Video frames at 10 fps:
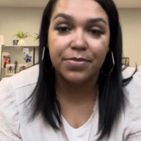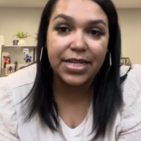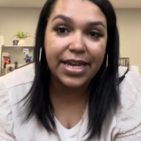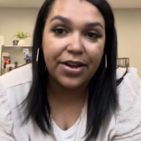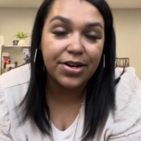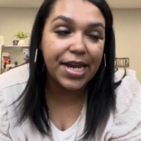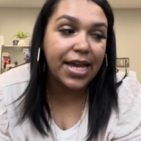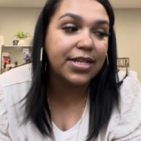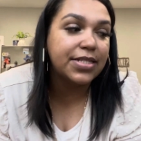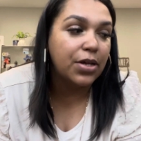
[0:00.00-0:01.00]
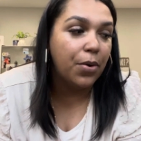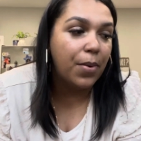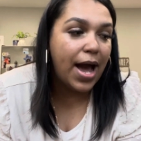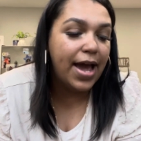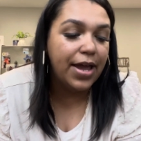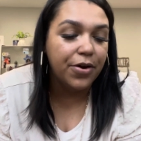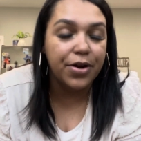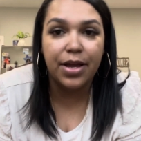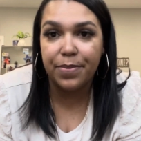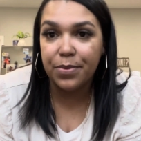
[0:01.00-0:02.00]
daycare today. So I
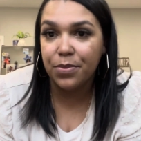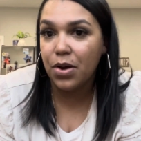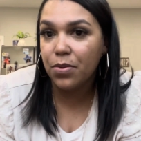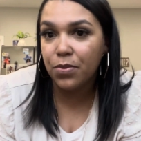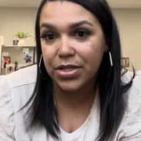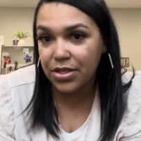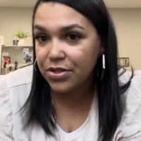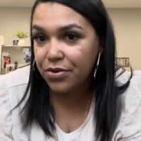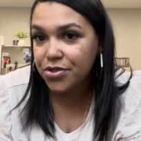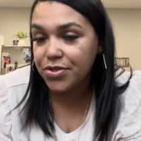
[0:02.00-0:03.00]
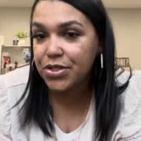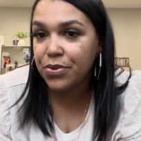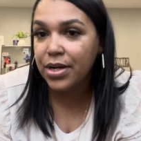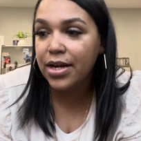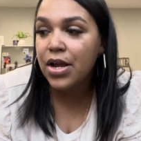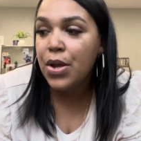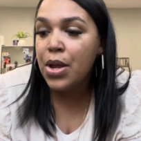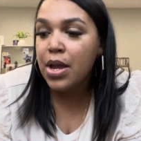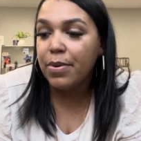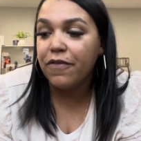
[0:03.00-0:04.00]
hurried up and went to the grocery store
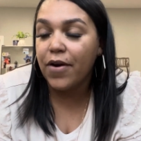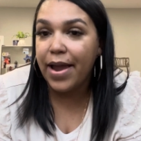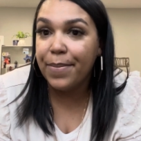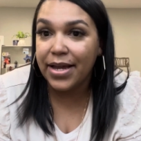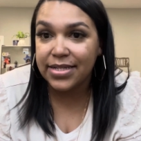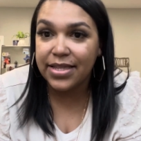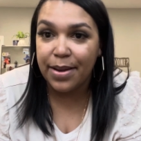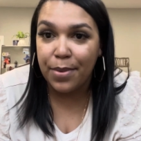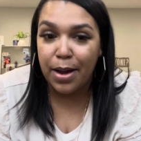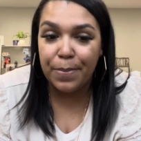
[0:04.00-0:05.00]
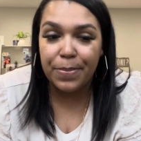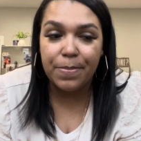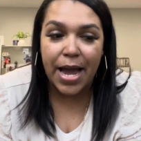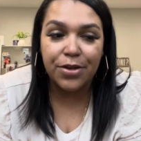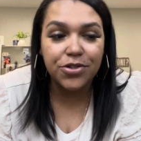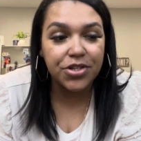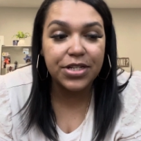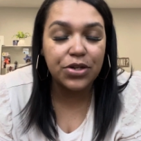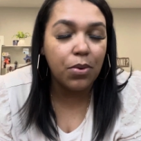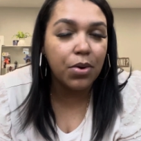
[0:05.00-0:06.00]
before I picked them up. I usually
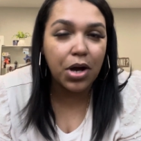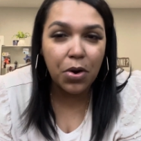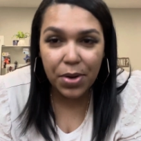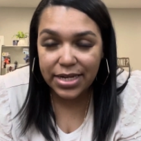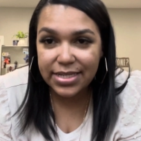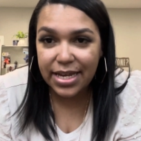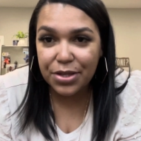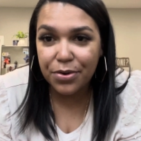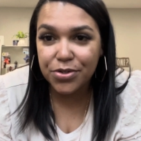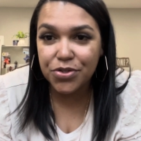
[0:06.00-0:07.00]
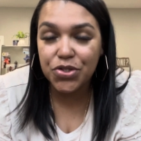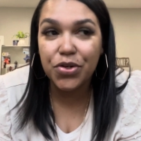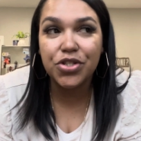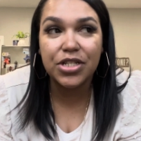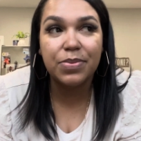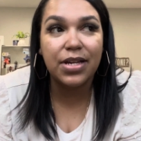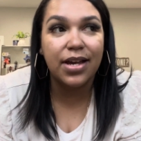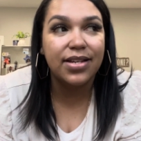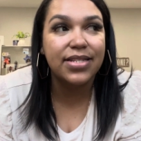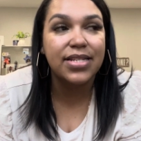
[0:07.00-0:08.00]
don't go inside the grocery store just
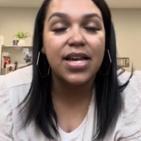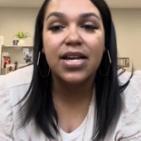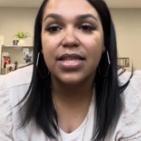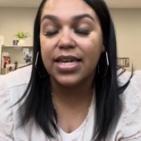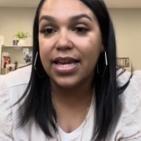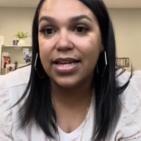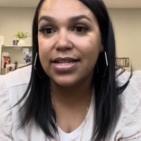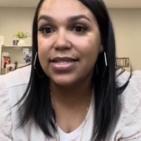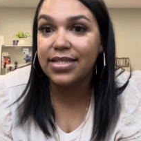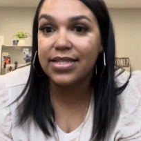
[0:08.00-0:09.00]
because the kids,